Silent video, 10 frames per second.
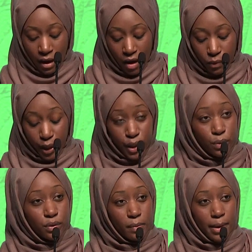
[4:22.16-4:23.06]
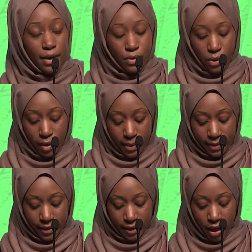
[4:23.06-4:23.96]
of what used to be a norm
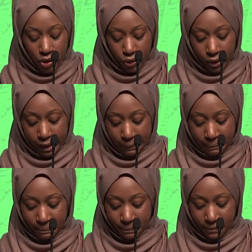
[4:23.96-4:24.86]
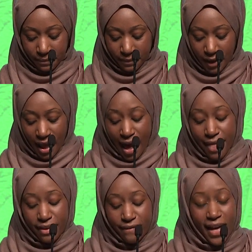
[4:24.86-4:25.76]
in this country.
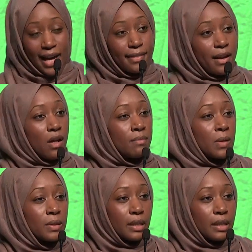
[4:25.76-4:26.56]
And the fact that almost